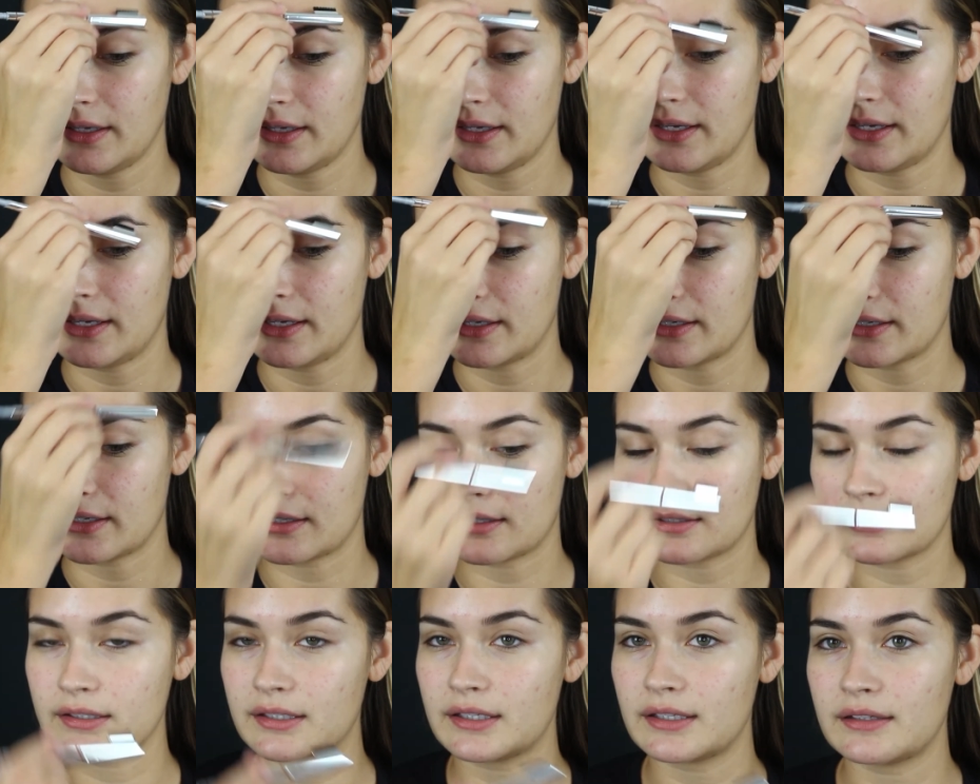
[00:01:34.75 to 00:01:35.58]
and
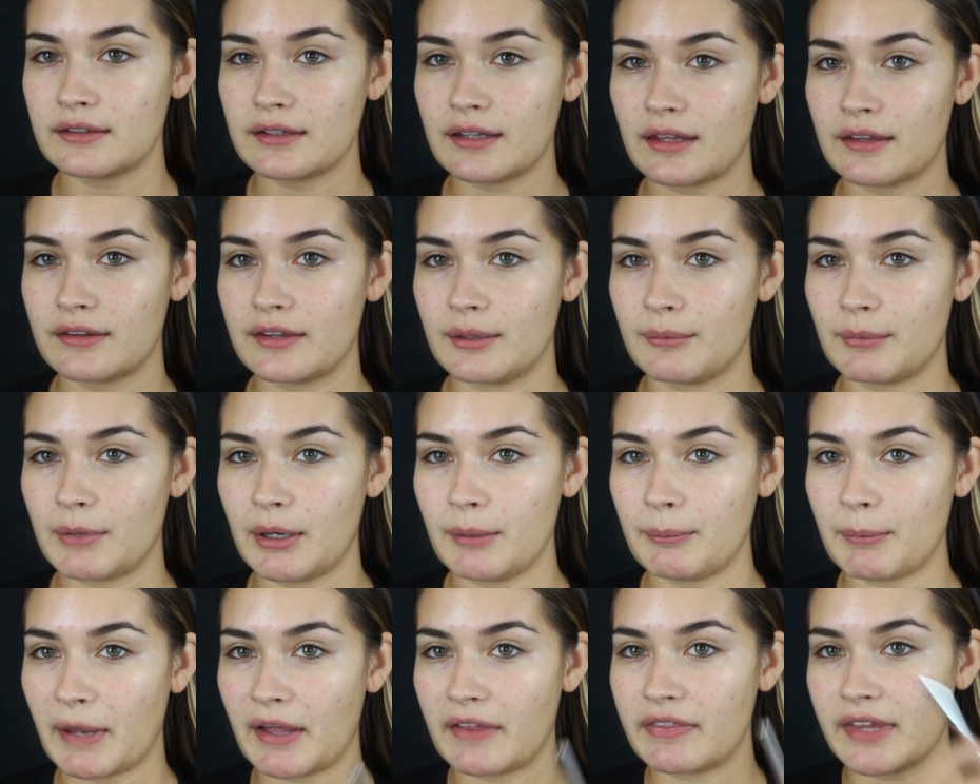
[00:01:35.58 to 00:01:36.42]
clean them
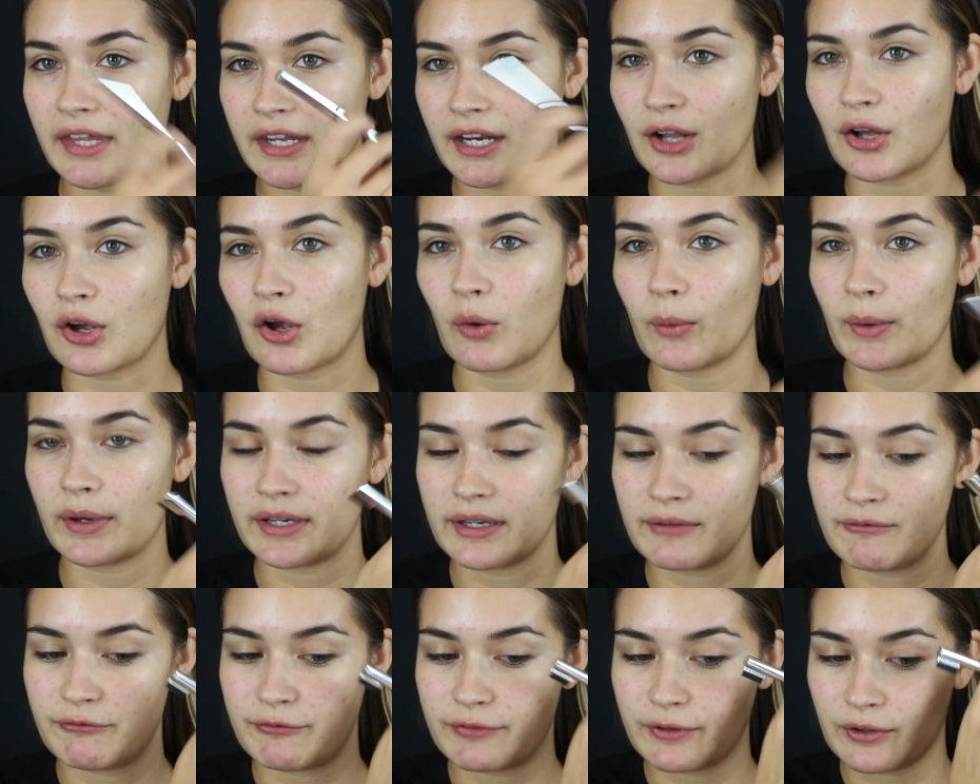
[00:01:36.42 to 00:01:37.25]
up, and then I'll go
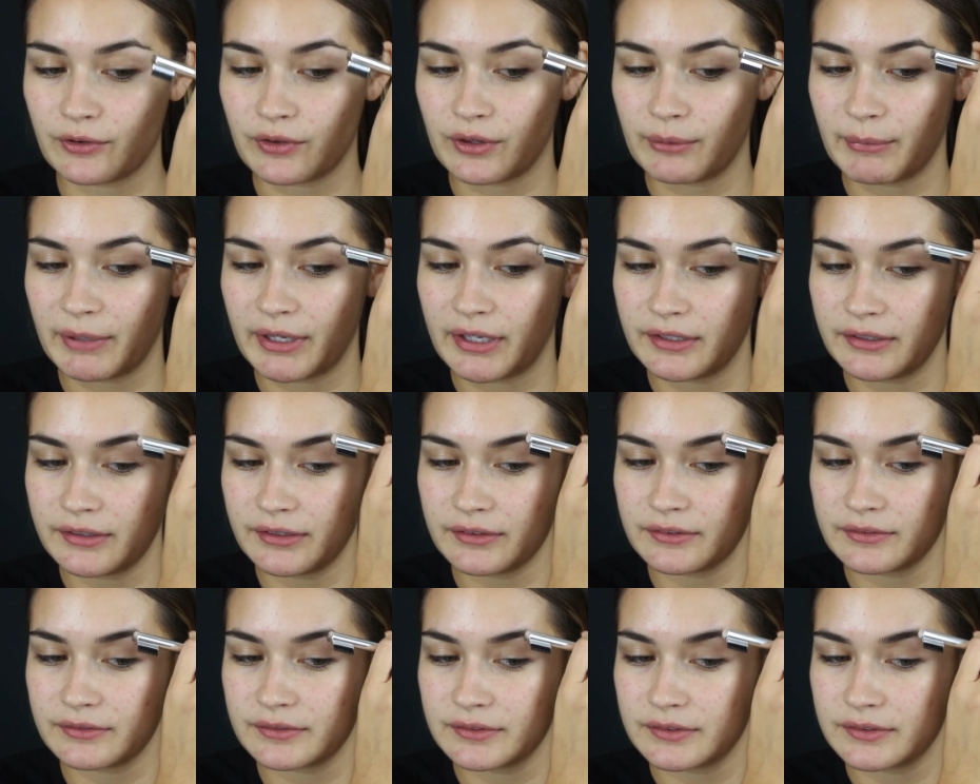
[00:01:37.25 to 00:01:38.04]
in and fill them in.